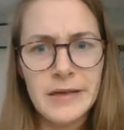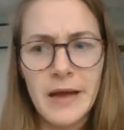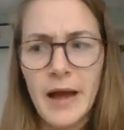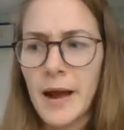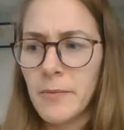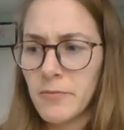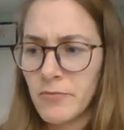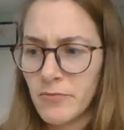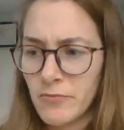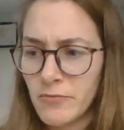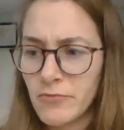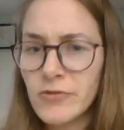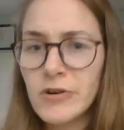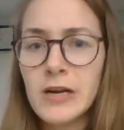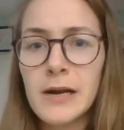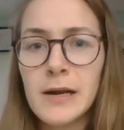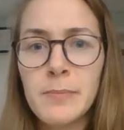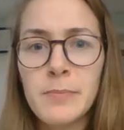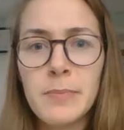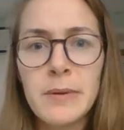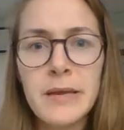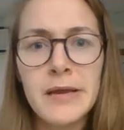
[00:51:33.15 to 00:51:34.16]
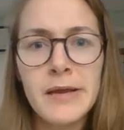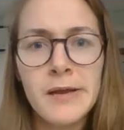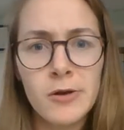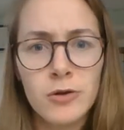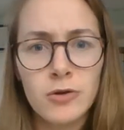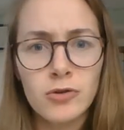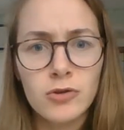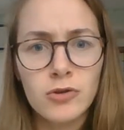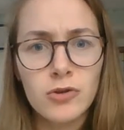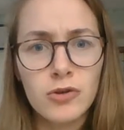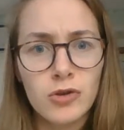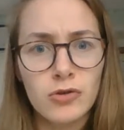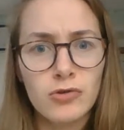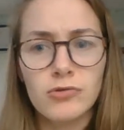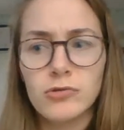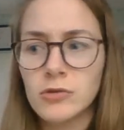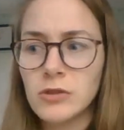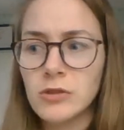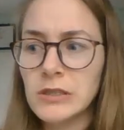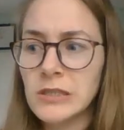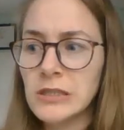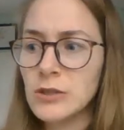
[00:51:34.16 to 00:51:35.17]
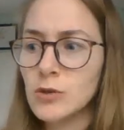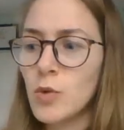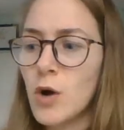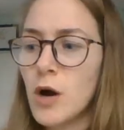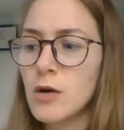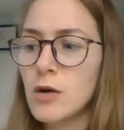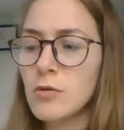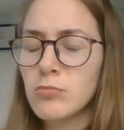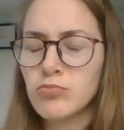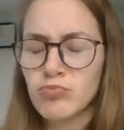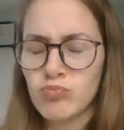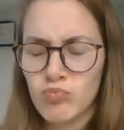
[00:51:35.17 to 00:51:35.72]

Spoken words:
I'm really being a good girl on this one.